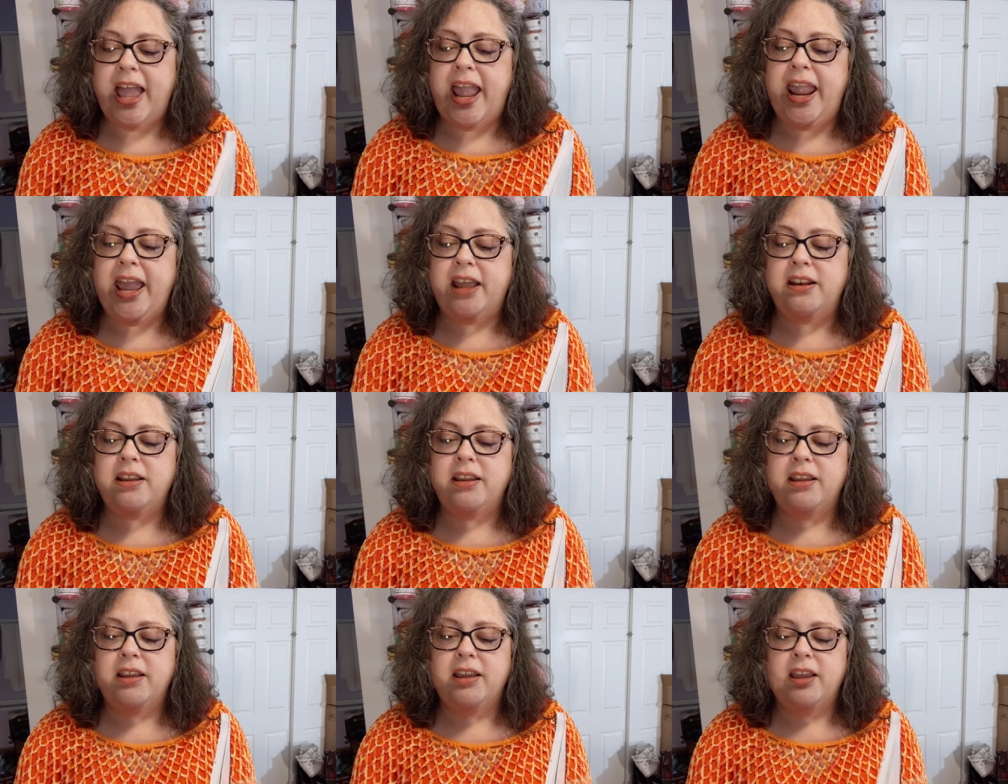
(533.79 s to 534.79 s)
And,
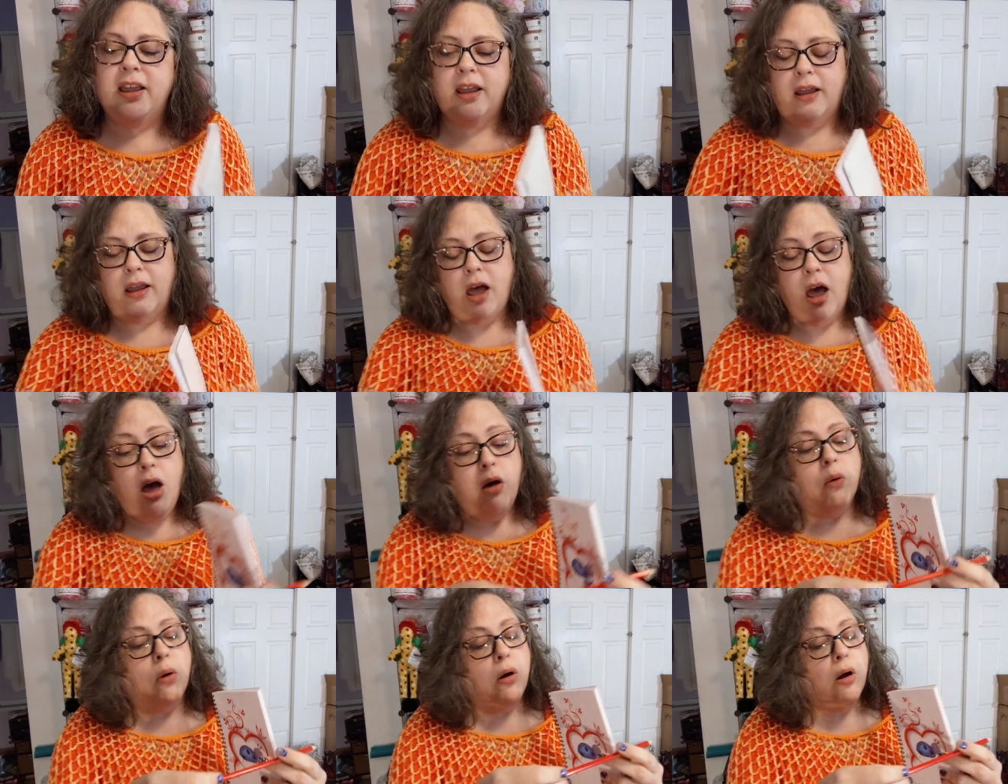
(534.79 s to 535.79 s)

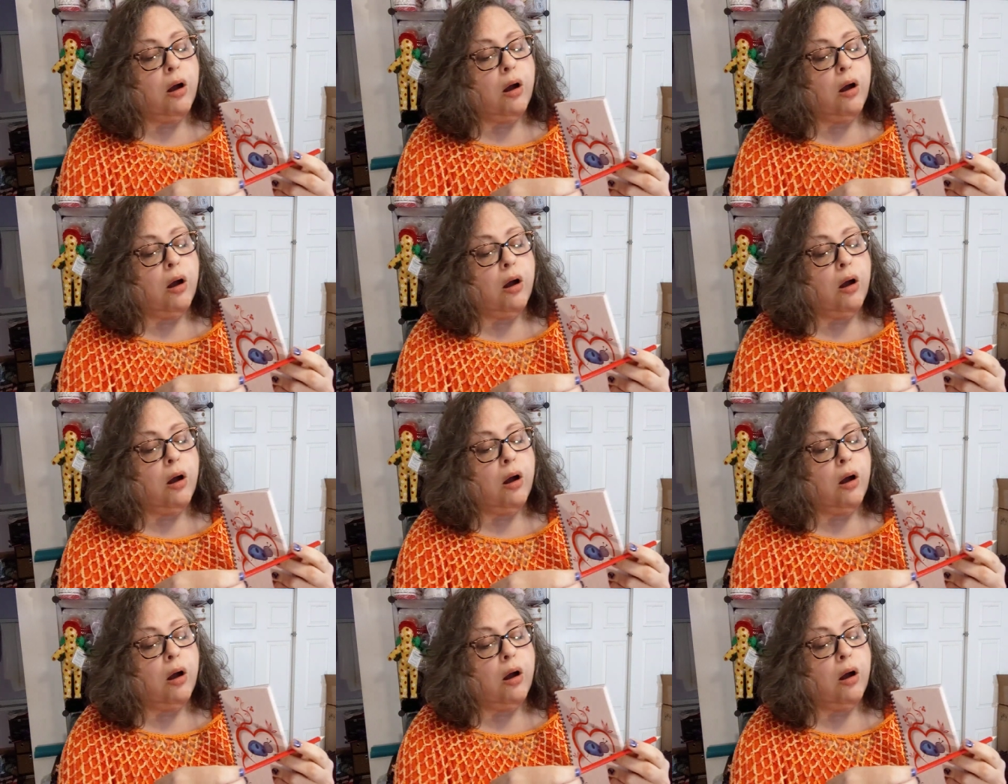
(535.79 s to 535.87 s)
oh,